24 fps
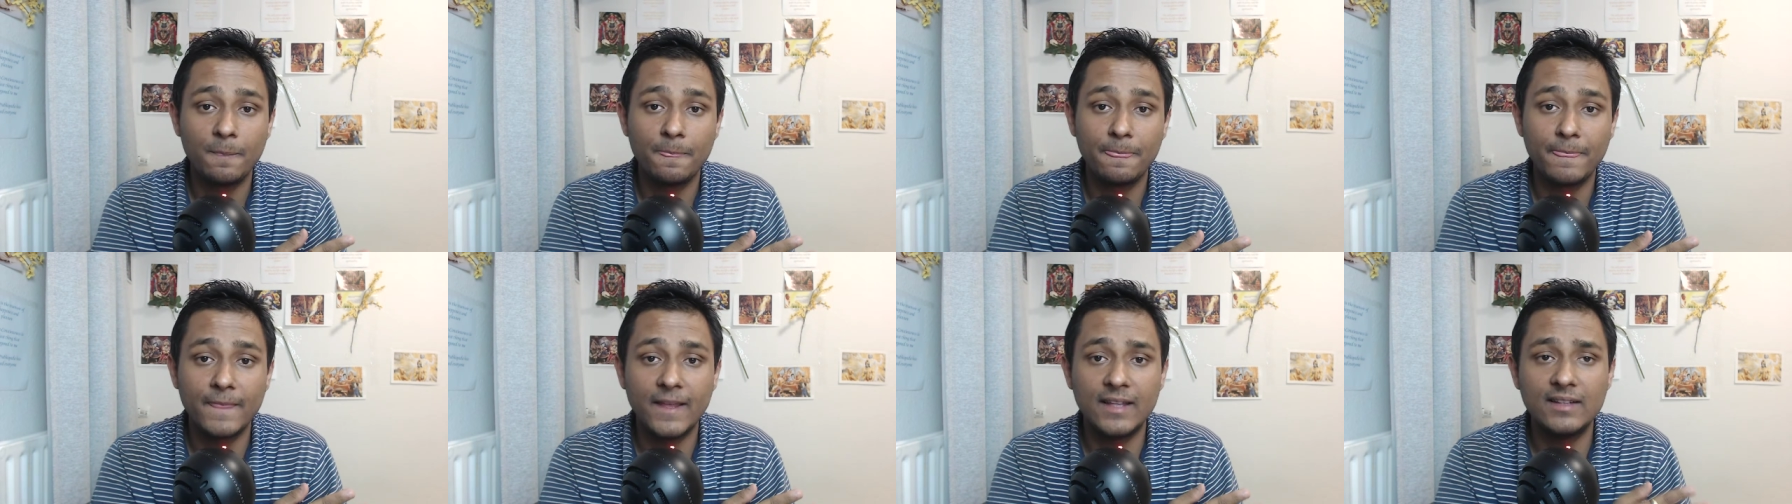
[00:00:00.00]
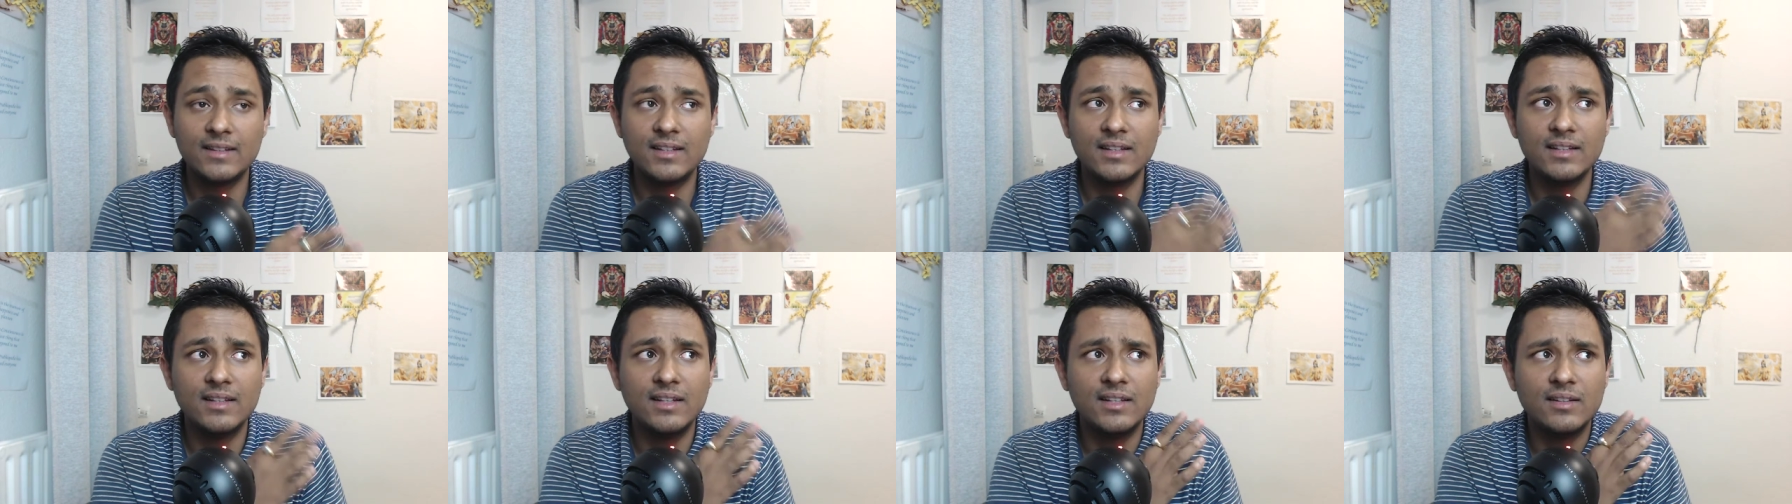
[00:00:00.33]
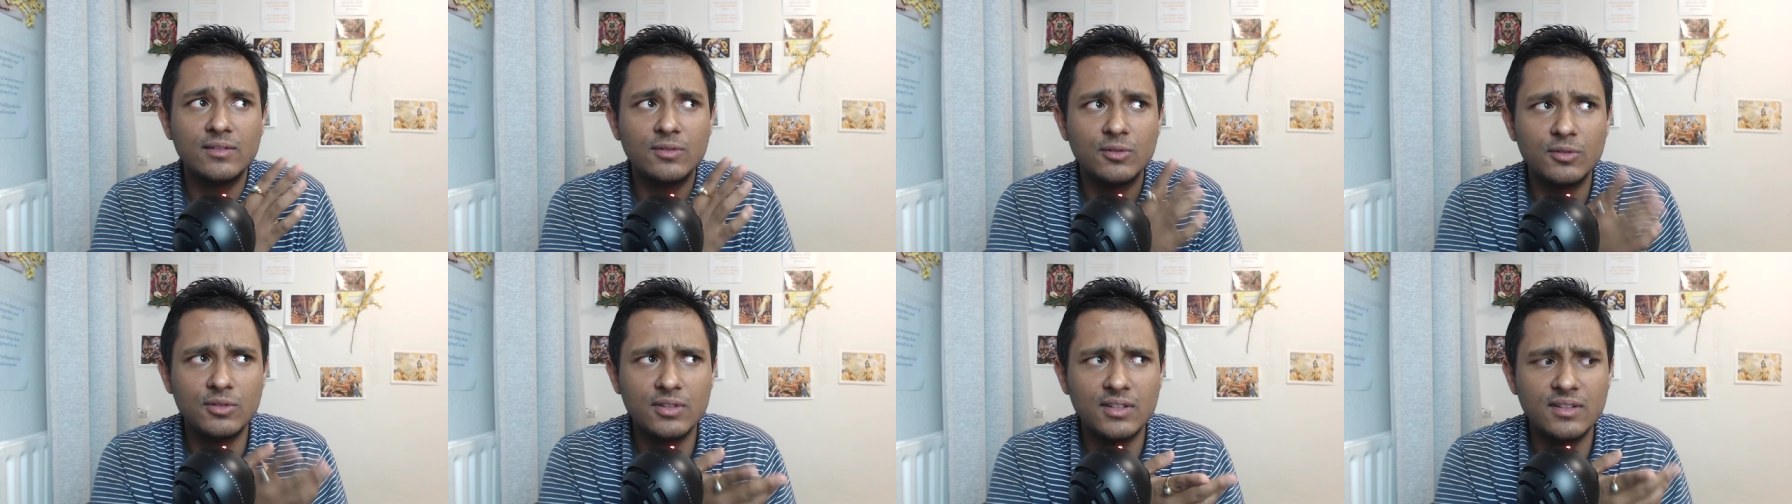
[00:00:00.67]
And then they
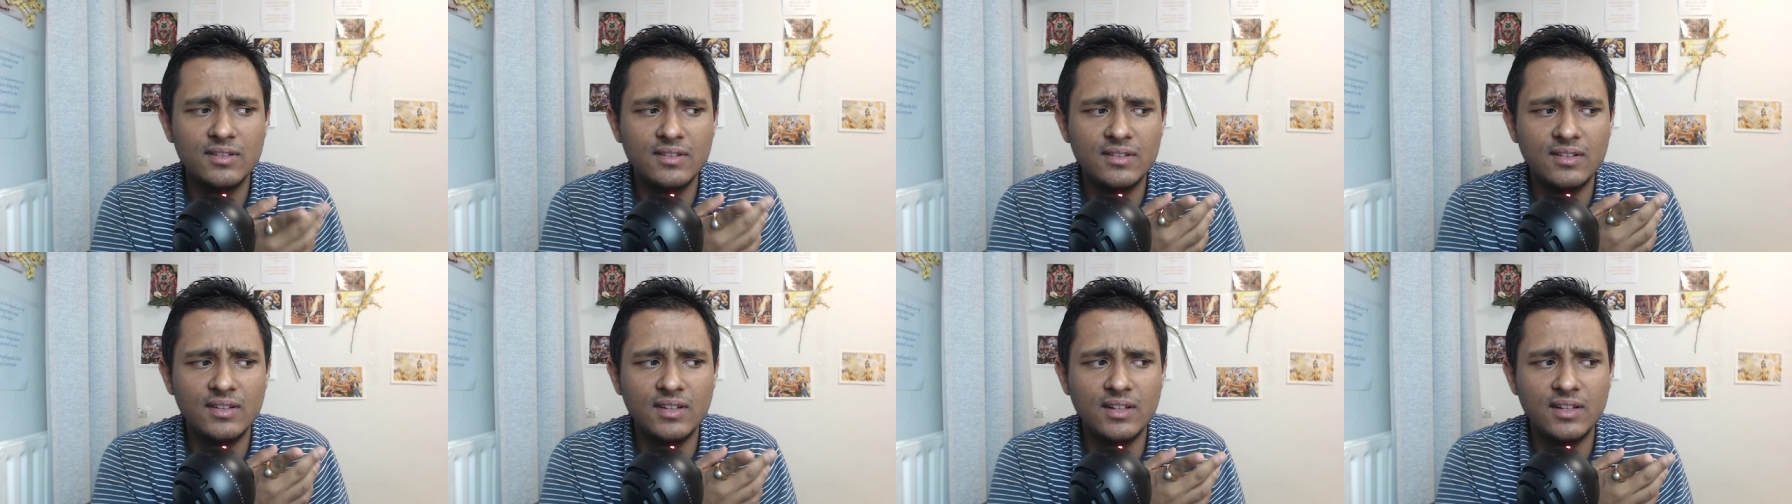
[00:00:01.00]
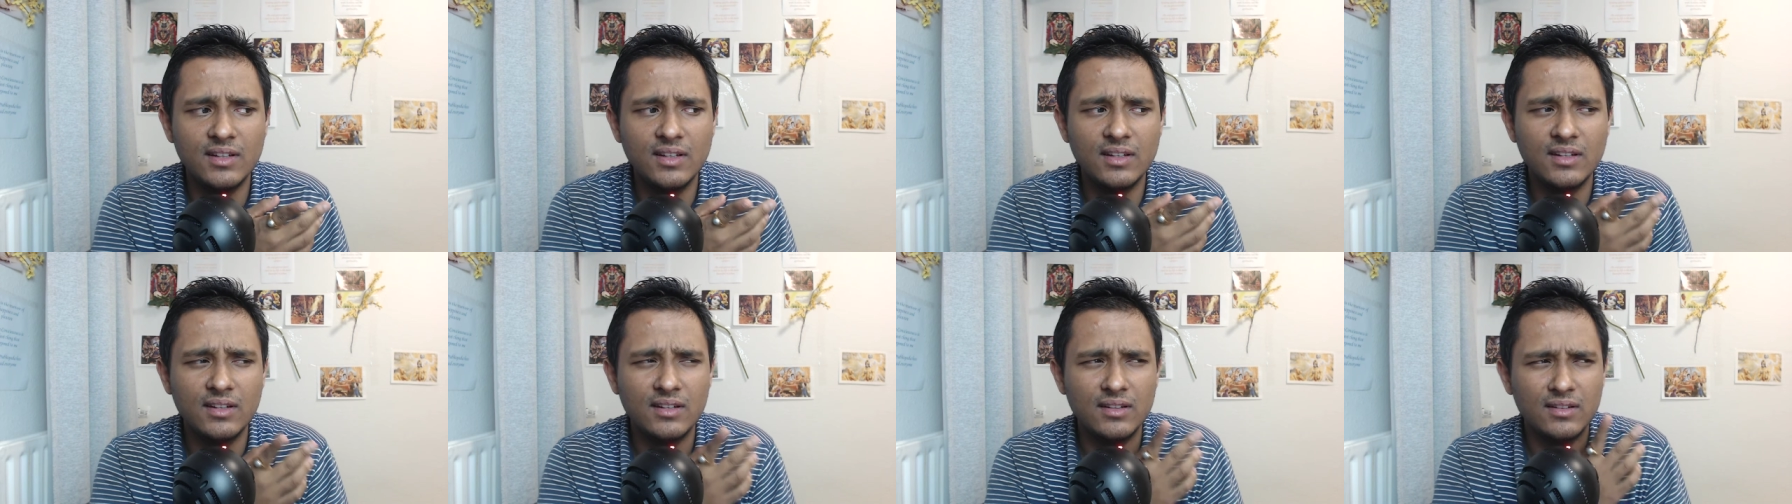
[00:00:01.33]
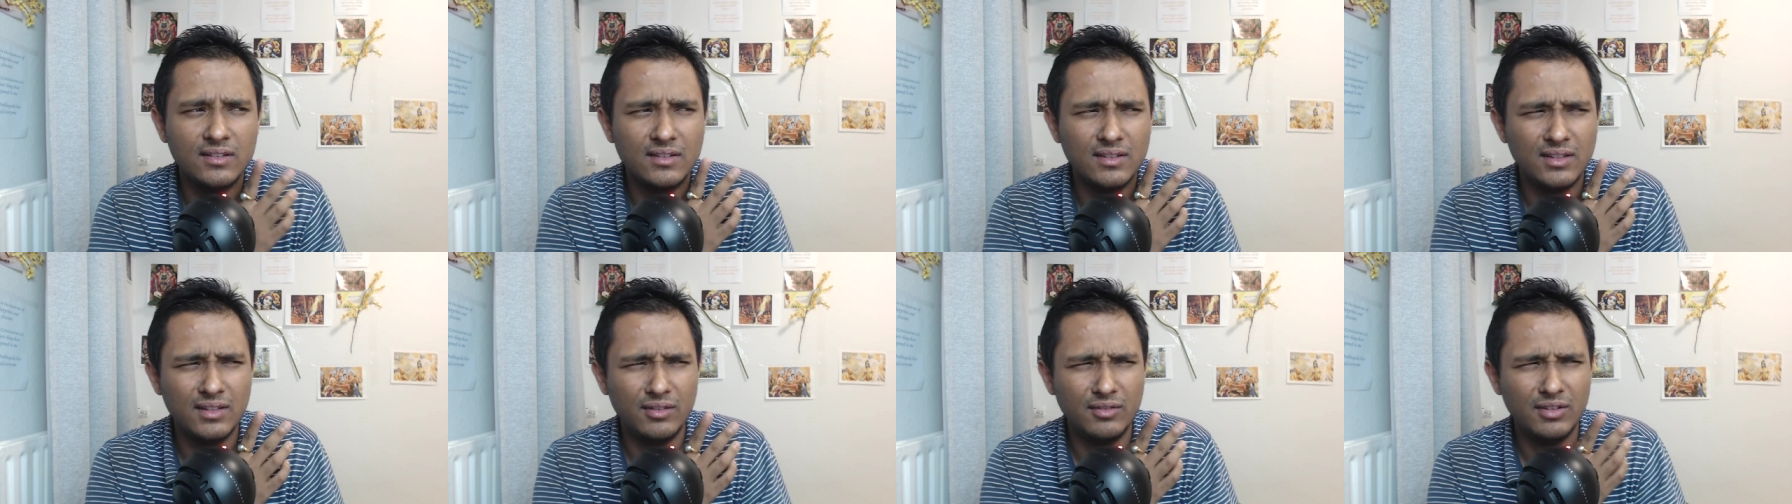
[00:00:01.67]
saw this sinner,
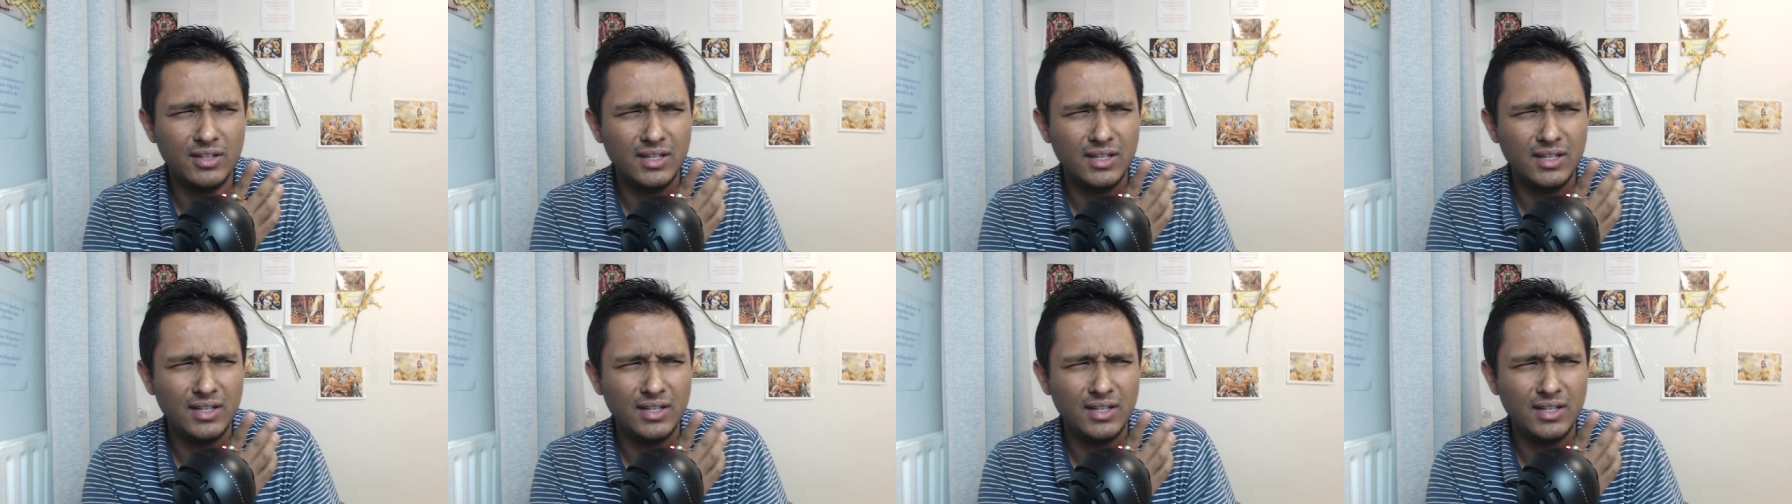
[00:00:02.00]
they were